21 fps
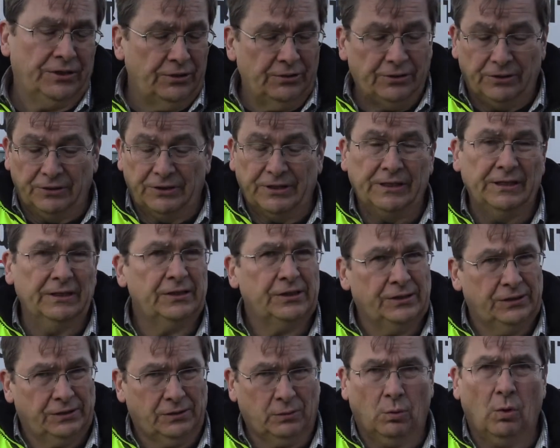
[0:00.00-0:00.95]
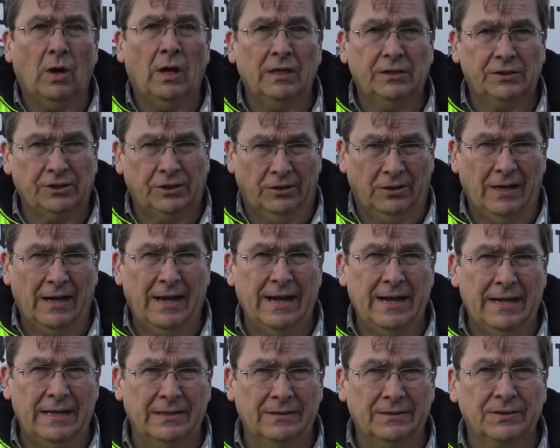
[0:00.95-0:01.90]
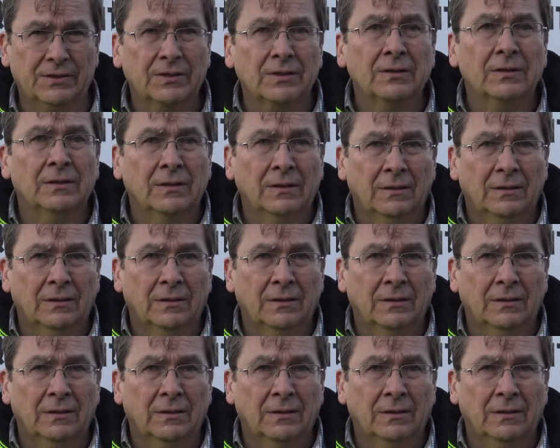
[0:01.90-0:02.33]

do your dishes or wash your hands